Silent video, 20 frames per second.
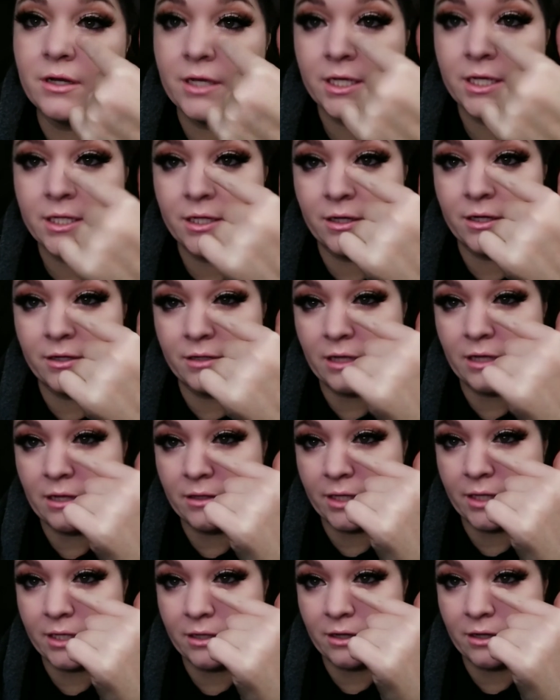and
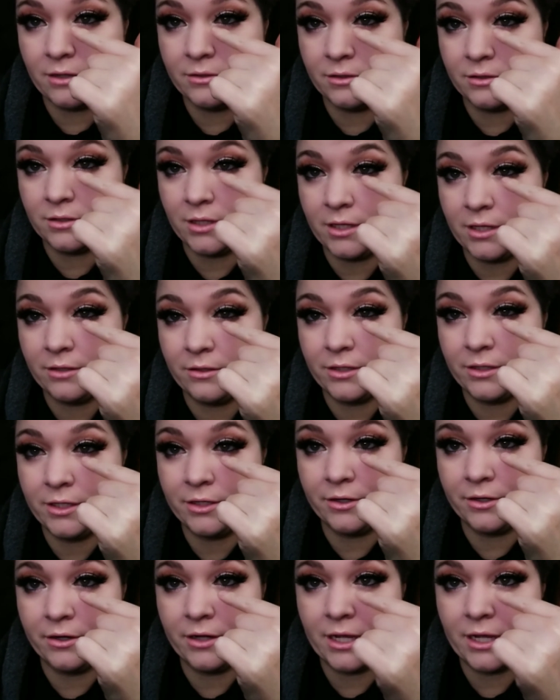like underliner
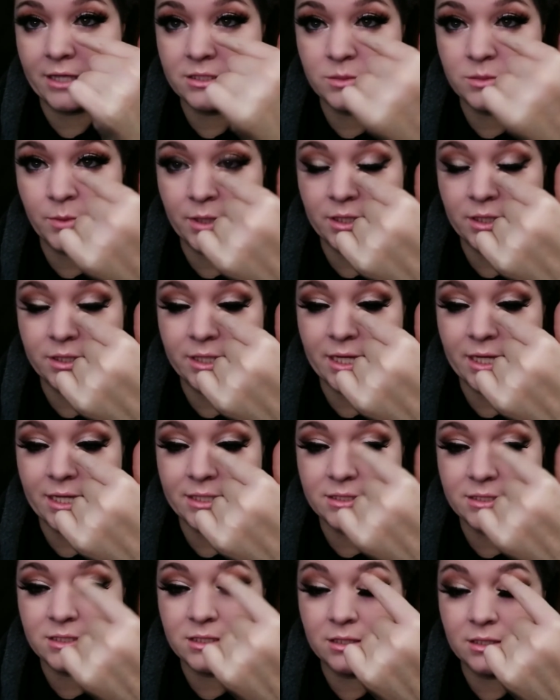here, as well
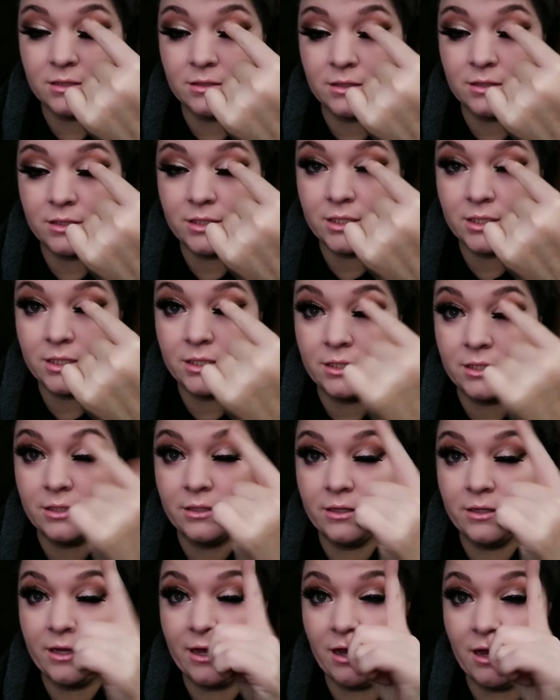as the lid,
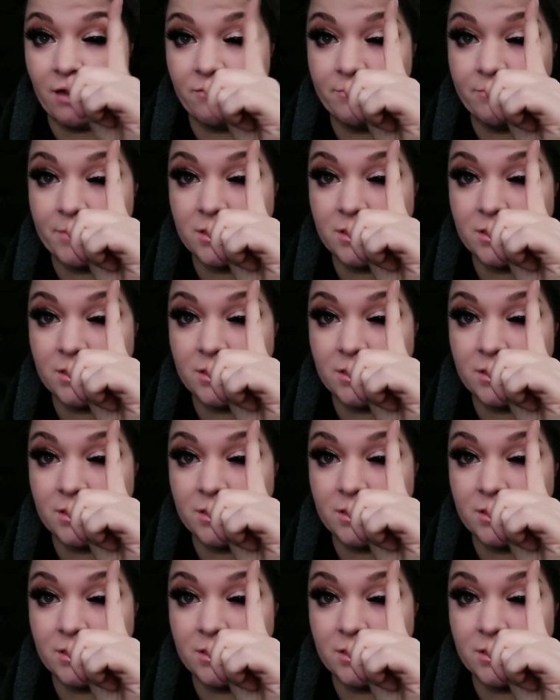half